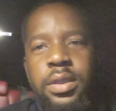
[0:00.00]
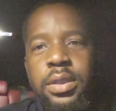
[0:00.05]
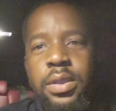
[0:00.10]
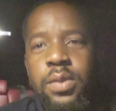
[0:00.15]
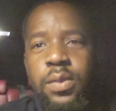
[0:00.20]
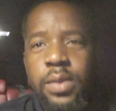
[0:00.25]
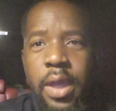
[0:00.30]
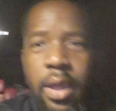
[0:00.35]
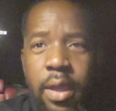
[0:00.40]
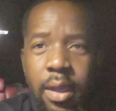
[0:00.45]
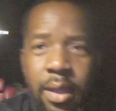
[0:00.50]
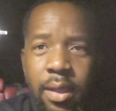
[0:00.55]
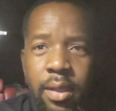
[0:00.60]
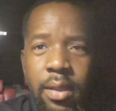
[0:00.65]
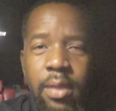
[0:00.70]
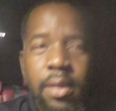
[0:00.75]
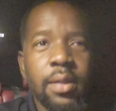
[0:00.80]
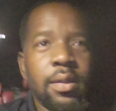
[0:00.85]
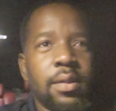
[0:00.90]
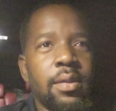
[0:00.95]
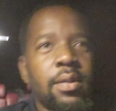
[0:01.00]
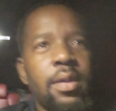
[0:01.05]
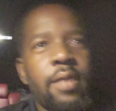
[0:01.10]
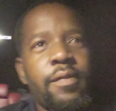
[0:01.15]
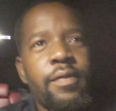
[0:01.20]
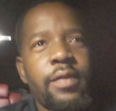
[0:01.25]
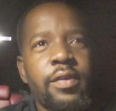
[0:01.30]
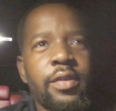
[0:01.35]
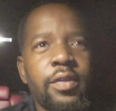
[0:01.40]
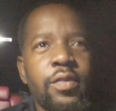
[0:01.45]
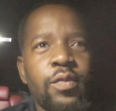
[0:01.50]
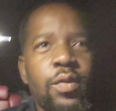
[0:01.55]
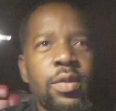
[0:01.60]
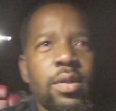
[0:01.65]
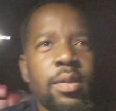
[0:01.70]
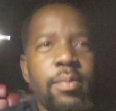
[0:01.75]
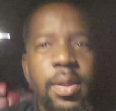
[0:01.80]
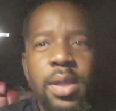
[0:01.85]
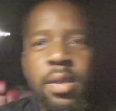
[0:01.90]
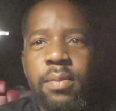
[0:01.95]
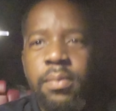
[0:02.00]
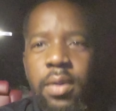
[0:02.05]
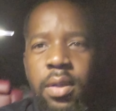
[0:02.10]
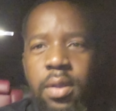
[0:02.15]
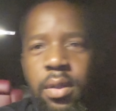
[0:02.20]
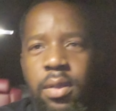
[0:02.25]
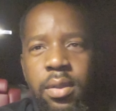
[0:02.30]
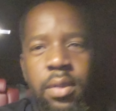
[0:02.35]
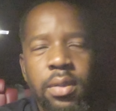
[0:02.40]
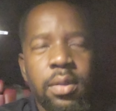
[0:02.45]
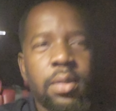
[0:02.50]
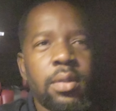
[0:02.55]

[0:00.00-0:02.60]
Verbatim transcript: It's okay if you just want to make money.